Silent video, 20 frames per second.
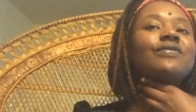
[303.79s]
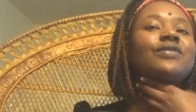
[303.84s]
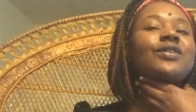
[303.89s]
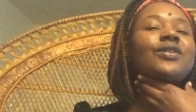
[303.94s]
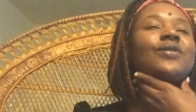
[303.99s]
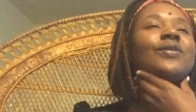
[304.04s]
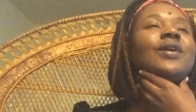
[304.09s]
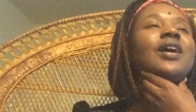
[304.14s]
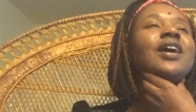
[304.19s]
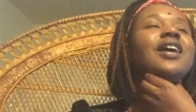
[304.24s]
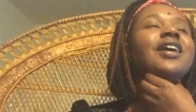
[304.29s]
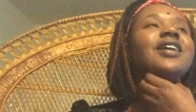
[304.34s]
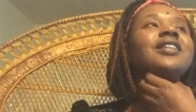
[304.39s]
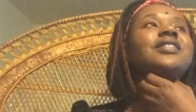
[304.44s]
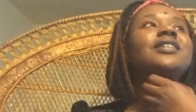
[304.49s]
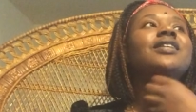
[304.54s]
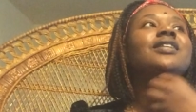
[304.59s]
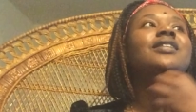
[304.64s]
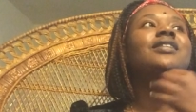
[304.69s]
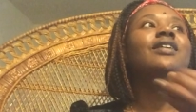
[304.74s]
of you
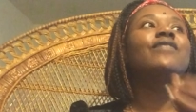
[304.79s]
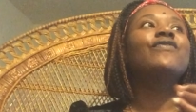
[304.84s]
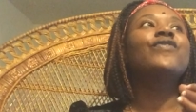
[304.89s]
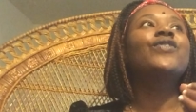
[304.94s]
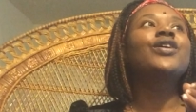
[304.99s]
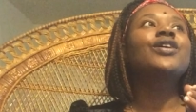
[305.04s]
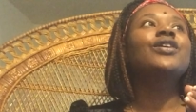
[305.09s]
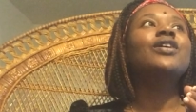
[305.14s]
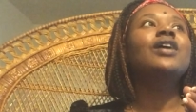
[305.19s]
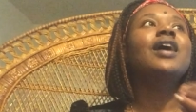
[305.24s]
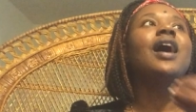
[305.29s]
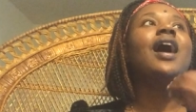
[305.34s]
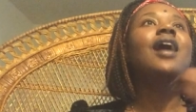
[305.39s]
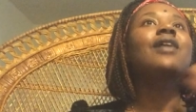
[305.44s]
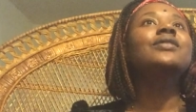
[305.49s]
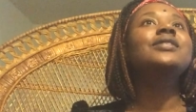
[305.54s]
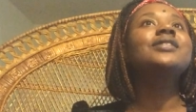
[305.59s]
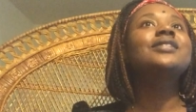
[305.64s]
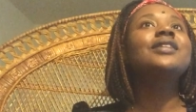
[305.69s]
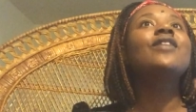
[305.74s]
is it for
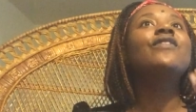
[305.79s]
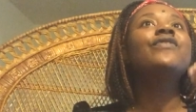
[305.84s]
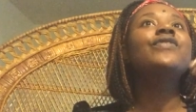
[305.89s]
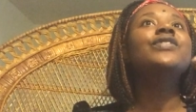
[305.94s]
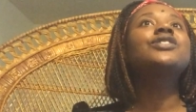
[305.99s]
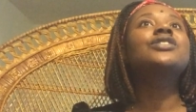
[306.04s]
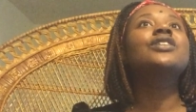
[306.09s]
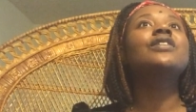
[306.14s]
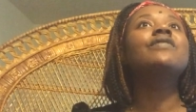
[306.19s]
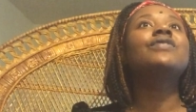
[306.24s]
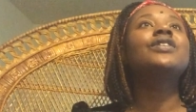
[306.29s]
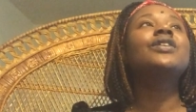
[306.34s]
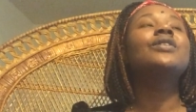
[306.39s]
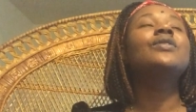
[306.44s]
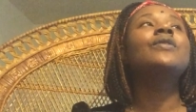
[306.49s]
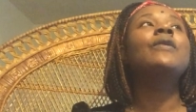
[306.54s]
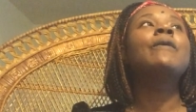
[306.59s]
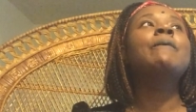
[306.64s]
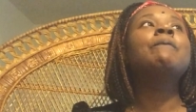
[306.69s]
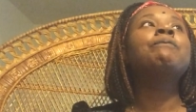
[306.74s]
how selfish of
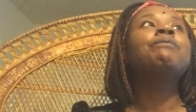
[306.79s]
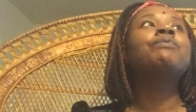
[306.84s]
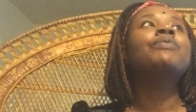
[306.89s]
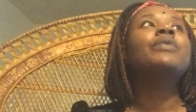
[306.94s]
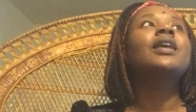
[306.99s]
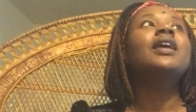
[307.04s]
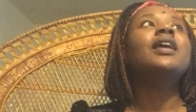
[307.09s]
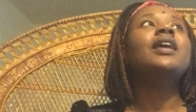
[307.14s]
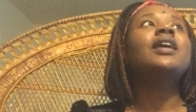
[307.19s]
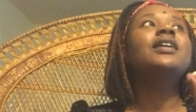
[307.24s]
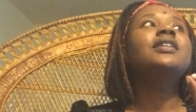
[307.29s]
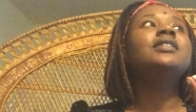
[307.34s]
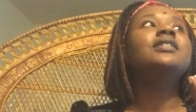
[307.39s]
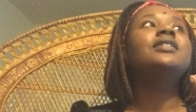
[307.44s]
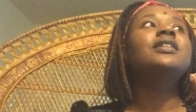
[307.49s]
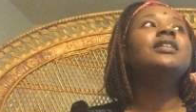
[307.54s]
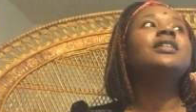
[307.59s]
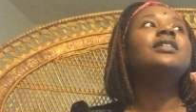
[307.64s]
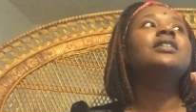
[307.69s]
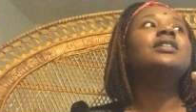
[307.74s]
you is
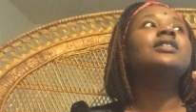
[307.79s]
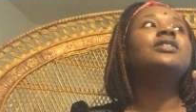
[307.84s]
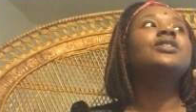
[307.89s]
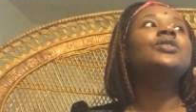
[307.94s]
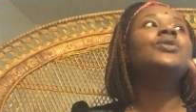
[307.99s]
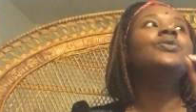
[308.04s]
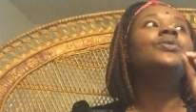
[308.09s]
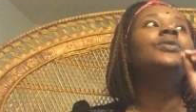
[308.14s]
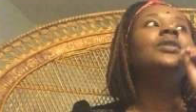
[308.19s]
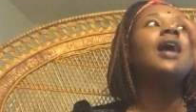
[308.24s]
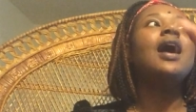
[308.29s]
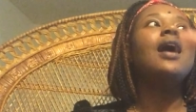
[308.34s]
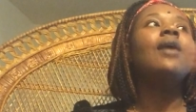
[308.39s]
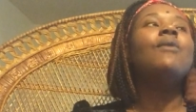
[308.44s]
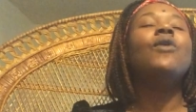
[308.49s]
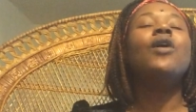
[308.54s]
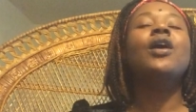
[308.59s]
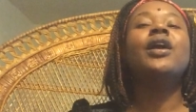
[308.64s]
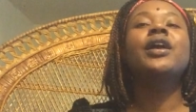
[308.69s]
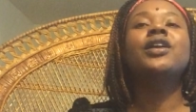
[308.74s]
it to
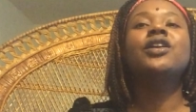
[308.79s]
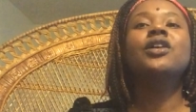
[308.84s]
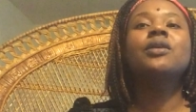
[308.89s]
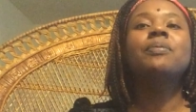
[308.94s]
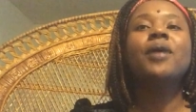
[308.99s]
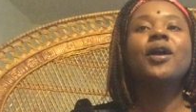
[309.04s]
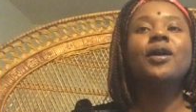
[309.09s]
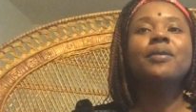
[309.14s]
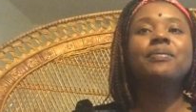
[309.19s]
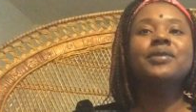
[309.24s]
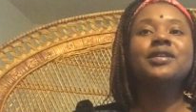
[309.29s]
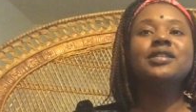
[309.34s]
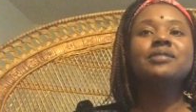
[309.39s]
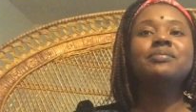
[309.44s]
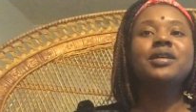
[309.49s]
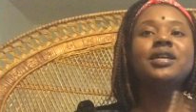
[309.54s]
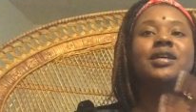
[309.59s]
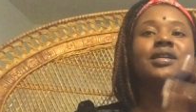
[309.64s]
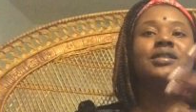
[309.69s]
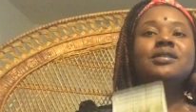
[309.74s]
not walk in your purpose
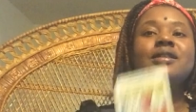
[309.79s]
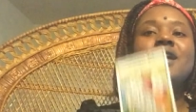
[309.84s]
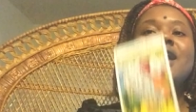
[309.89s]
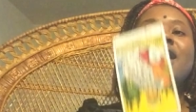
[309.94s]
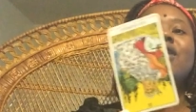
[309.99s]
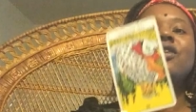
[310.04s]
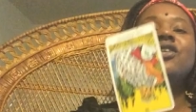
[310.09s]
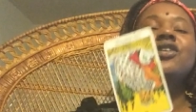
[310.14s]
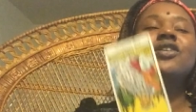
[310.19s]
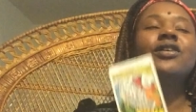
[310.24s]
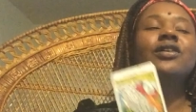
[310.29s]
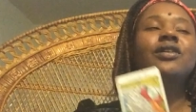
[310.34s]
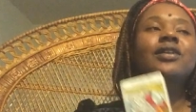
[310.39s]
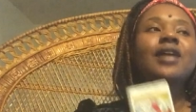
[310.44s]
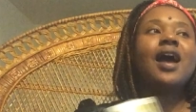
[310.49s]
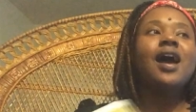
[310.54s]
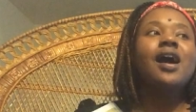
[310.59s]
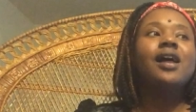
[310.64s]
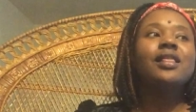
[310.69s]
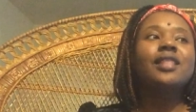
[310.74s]
because now you're
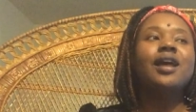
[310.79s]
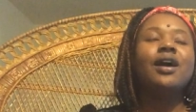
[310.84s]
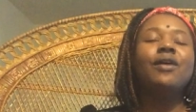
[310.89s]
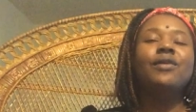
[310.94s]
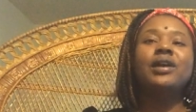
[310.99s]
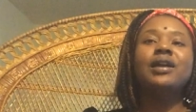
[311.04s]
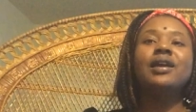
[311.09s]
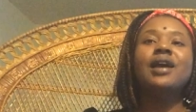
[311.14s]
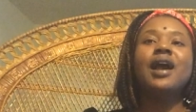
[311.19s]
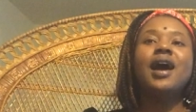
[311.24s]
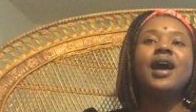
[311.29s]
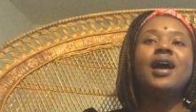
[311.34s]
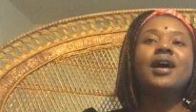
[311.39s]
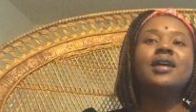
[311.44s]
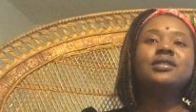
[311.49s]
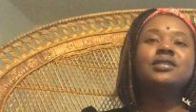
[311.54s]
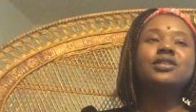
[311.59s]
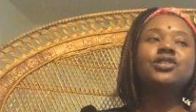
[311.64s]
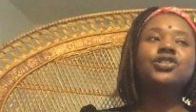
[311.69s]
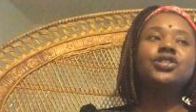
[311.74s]
not allowing
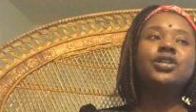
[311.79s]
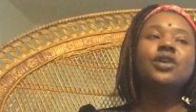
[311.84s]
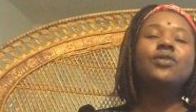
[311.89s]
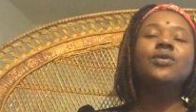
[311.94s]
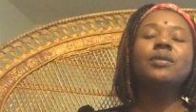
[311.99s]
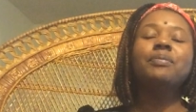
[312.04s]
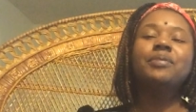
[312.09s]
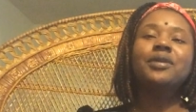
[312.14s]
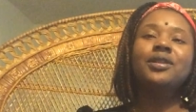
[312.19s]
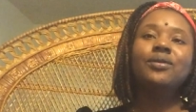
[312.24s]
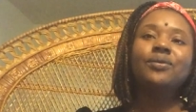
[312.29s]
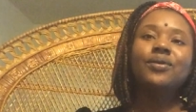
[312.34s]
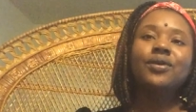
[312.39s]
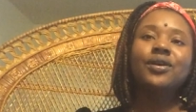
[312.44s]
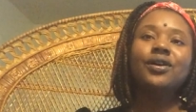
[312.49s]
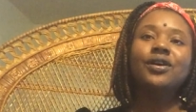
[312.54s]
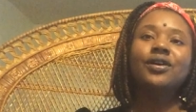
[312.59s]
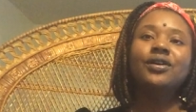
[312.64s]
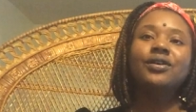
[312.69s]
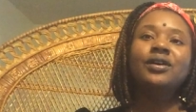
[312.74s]
God to show up in the
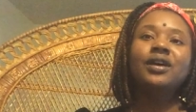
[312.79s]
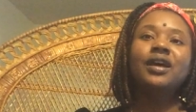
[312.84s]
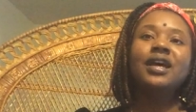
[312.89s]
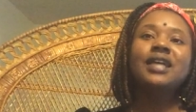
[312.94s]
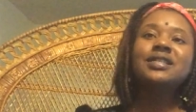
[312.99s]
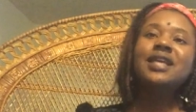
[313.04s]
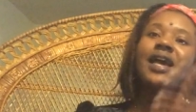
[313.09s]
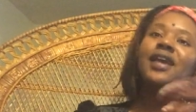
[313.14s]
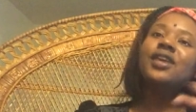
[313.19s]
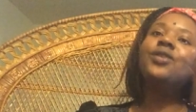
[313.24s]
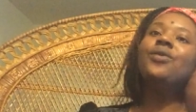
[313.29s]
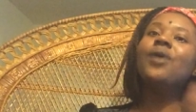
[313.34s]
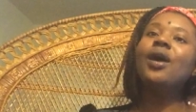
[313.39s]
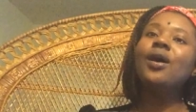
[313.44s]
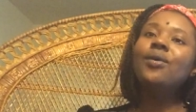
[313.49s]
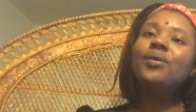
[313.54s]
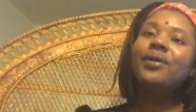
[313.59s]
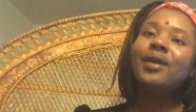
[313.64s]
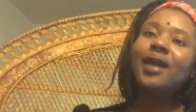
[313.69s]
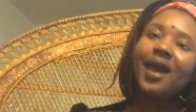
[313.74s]
world? It's like you
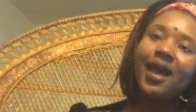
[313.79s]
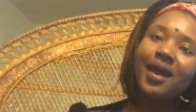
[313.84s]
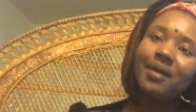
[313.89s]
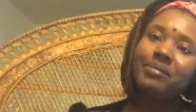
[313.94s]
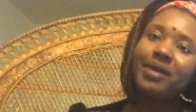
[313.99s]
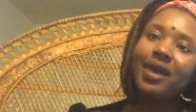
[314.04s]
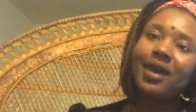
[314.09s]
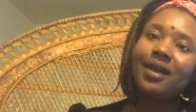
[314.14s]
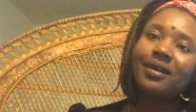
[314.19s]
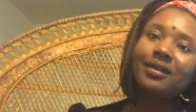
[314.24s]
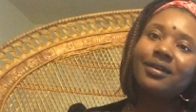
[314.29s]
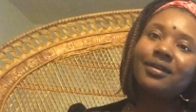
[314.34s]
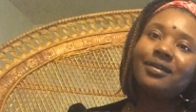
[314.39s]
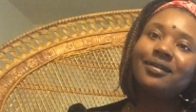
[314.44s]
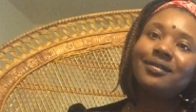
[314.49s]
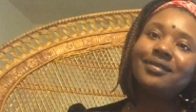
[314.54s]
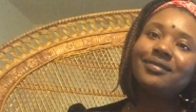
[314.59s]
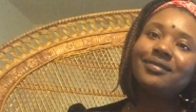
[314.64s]
holding God back.